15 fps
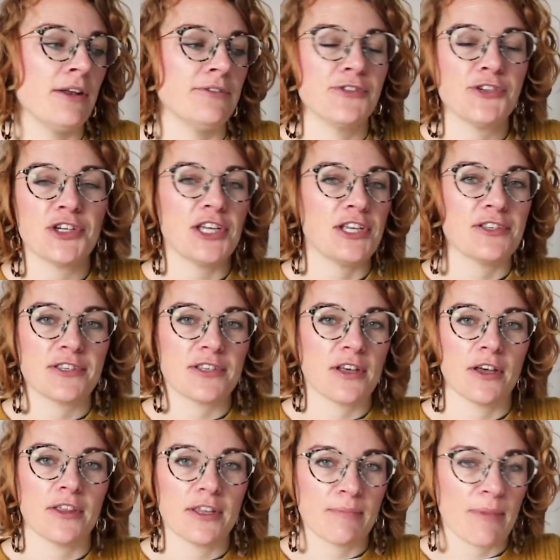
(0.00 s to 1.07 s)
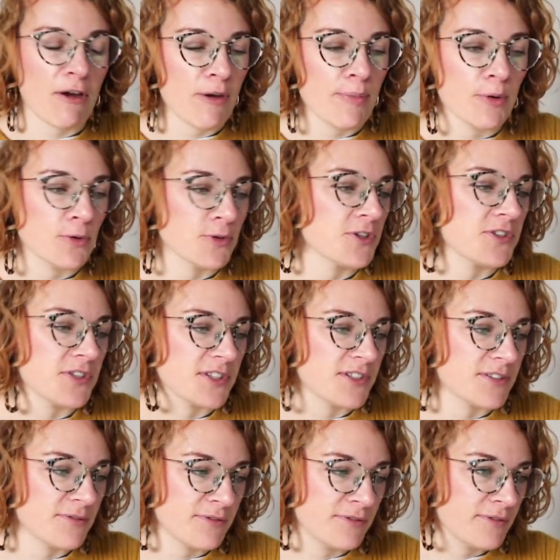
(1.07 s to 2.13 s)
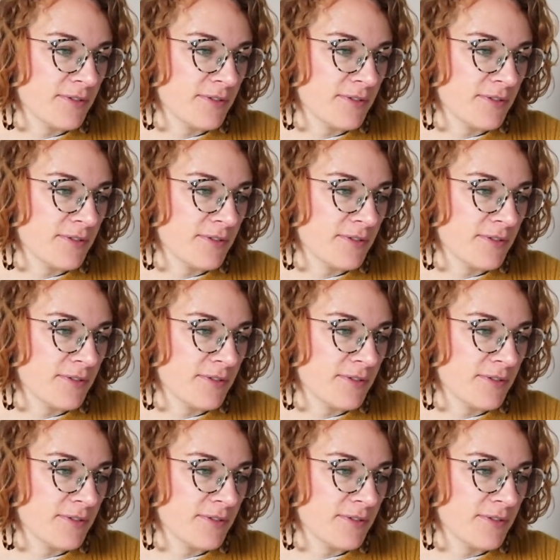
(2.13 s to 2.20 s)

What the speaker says: and I think Mary Portis is